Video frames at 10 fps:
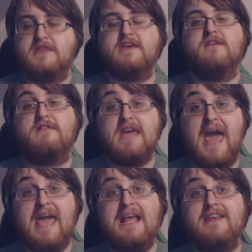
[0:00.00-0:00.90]
thing of the
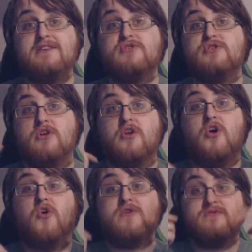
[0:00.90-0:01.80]
aliens
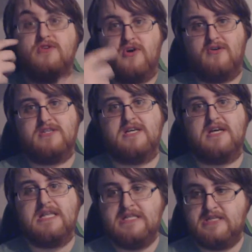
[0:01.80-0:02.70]
luring the Doctor
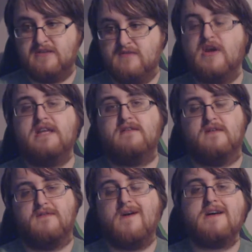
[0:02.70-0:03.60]
into reading
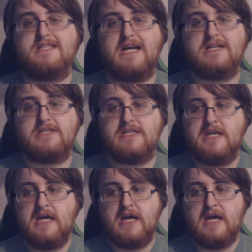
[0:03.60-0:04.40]
the Veritas